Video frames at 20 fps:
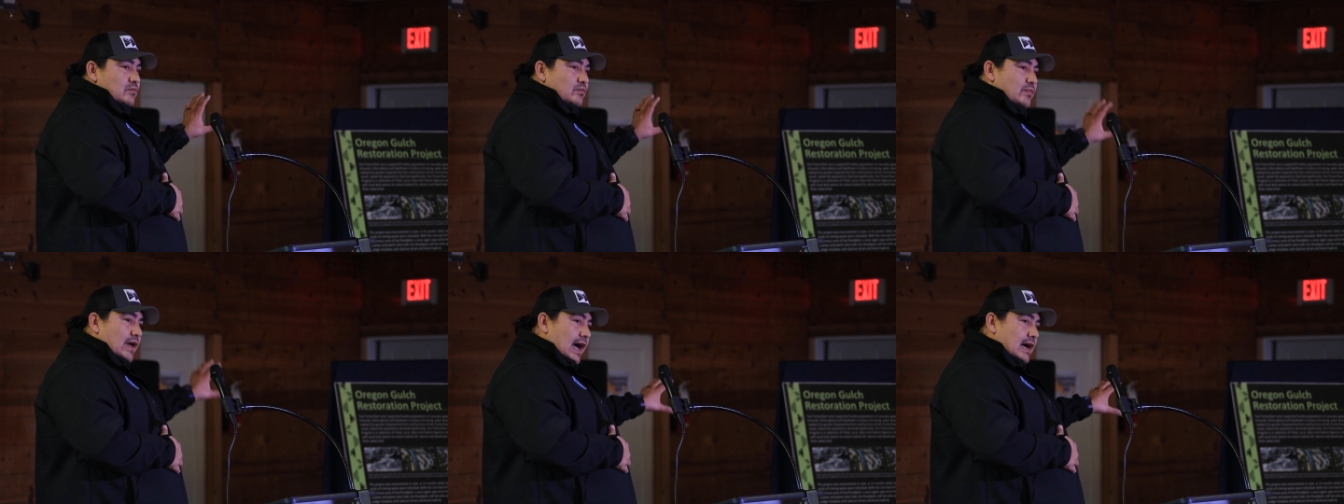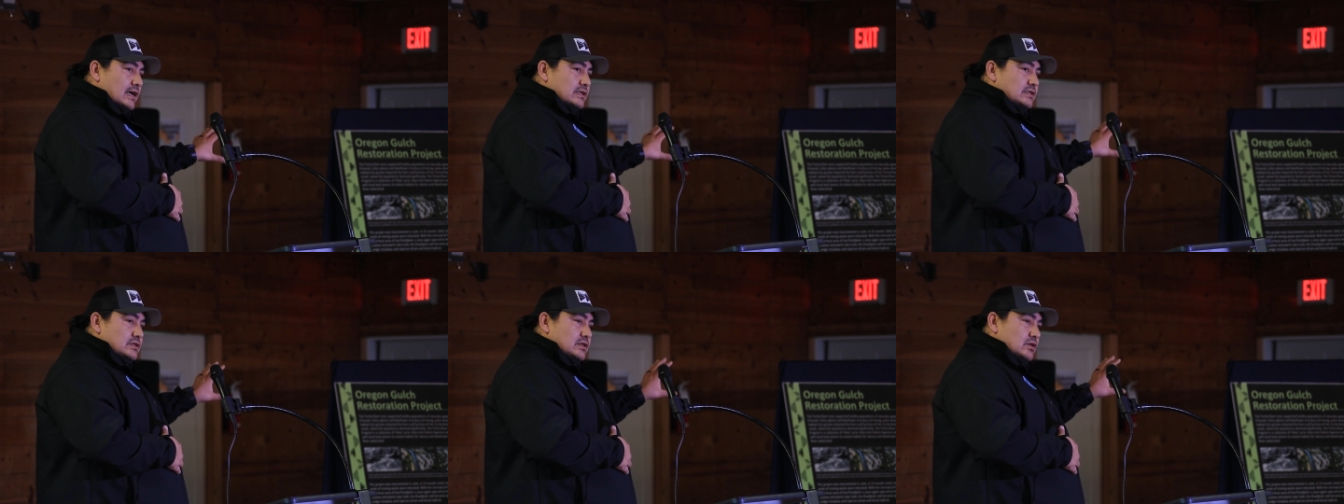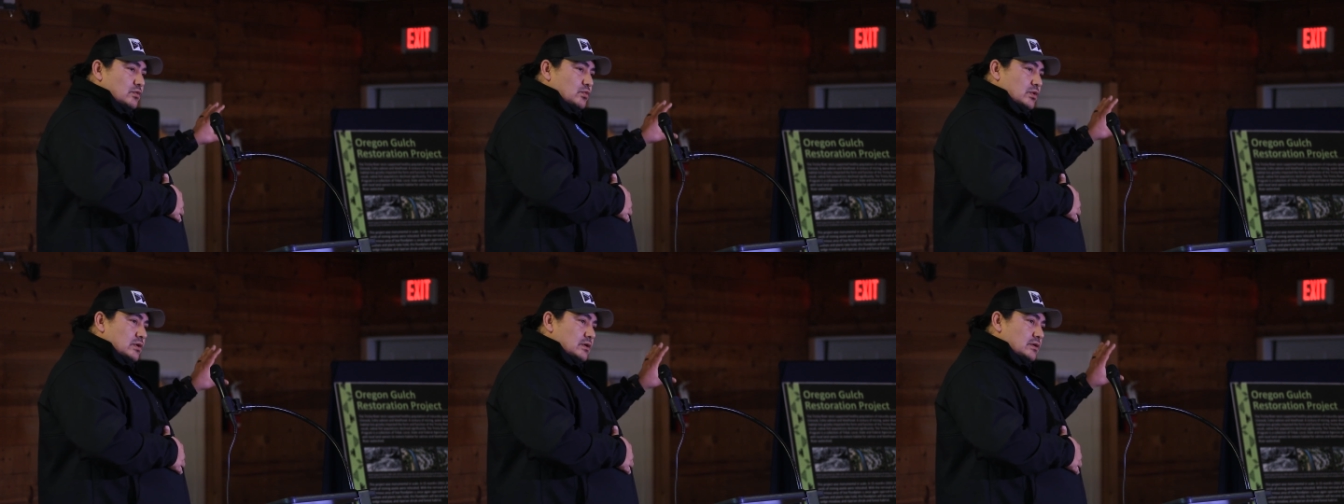back
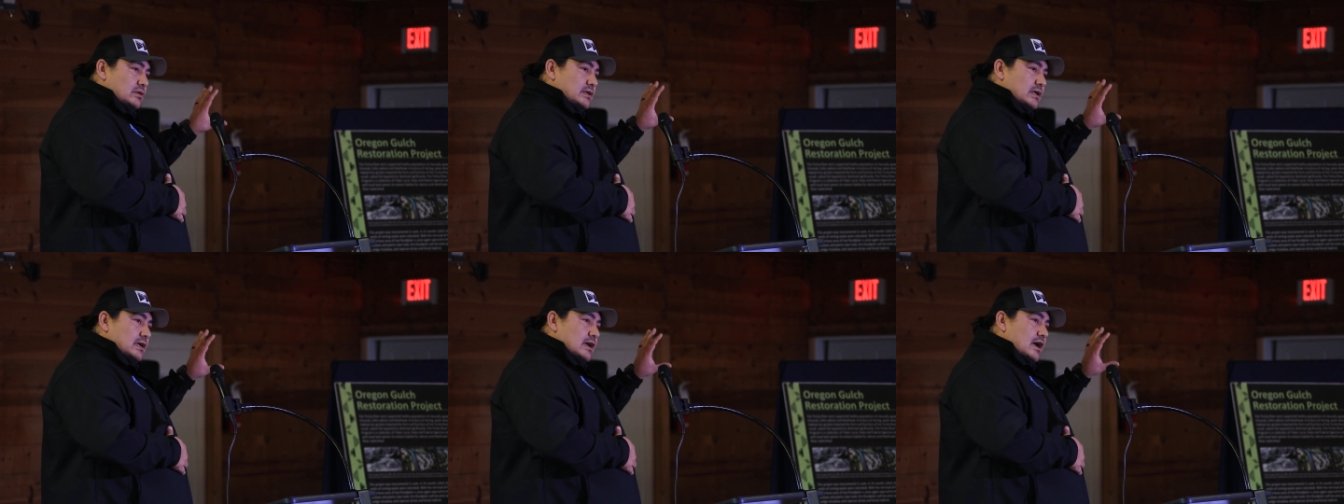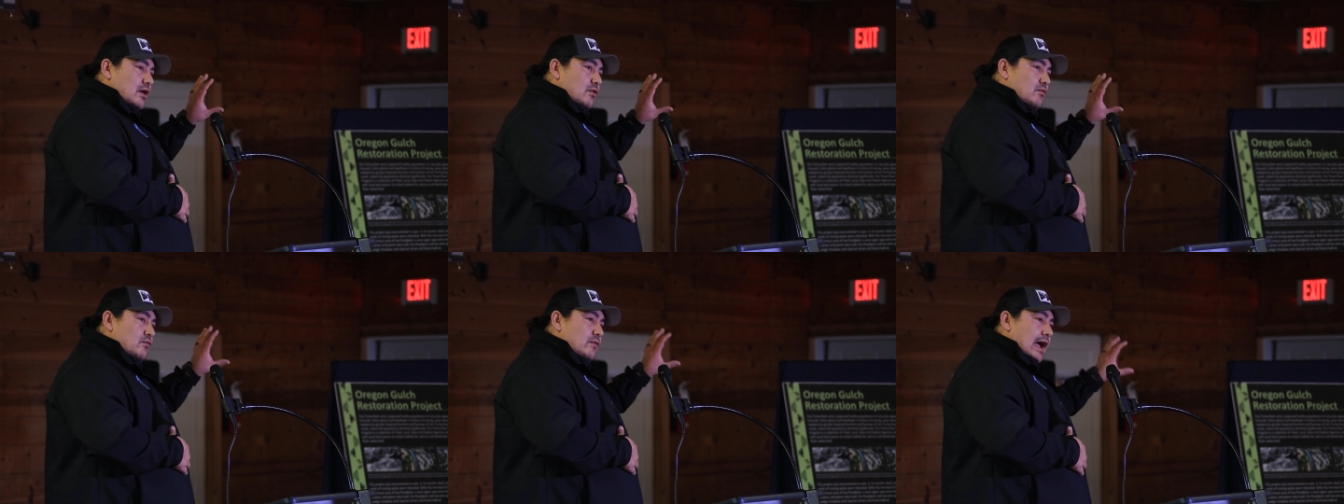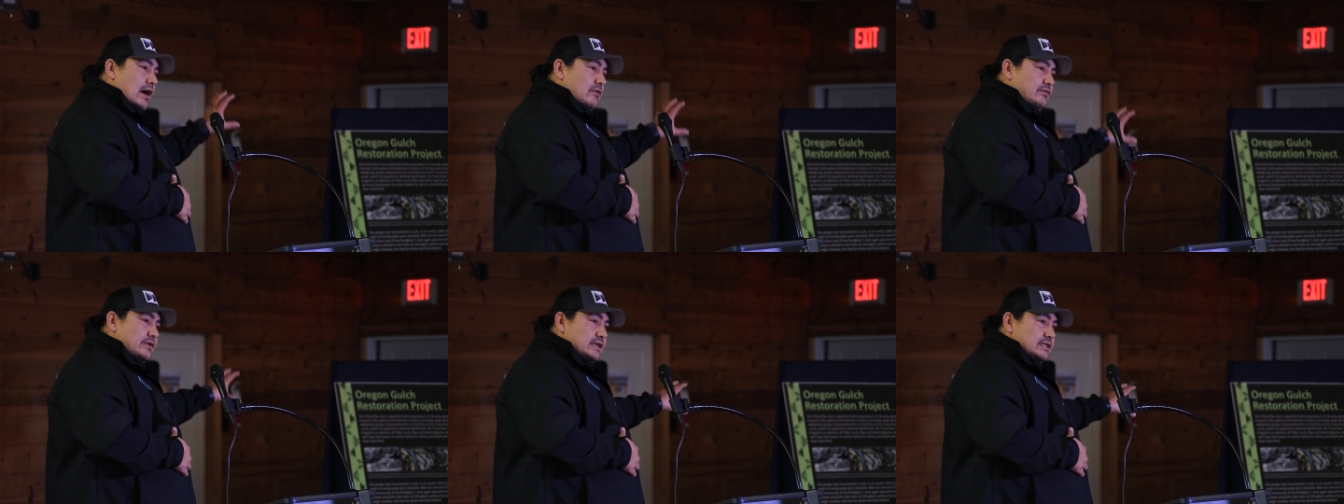to the world
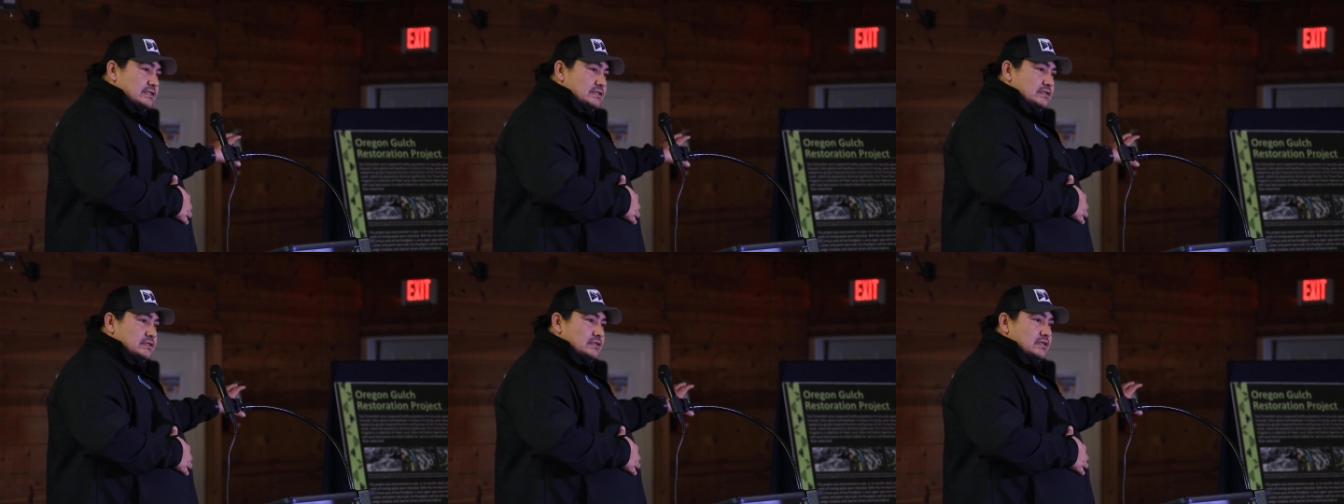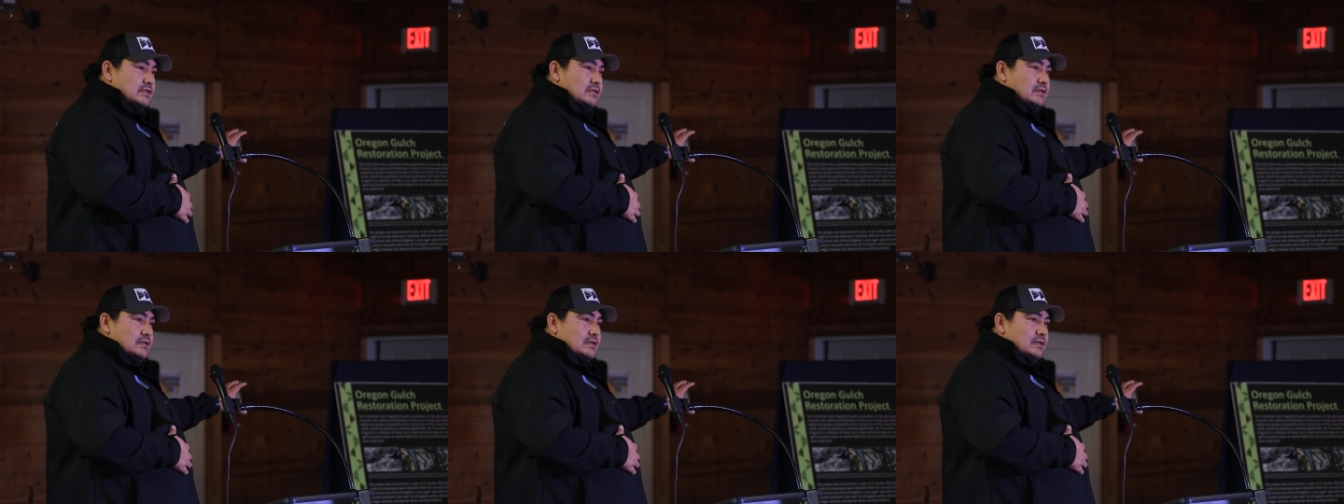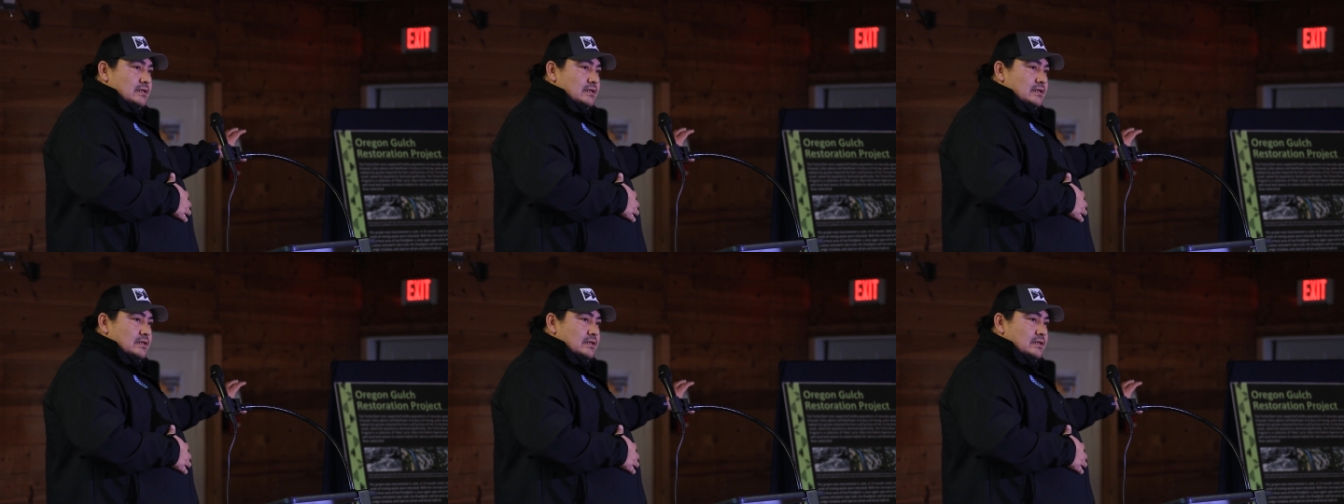around us,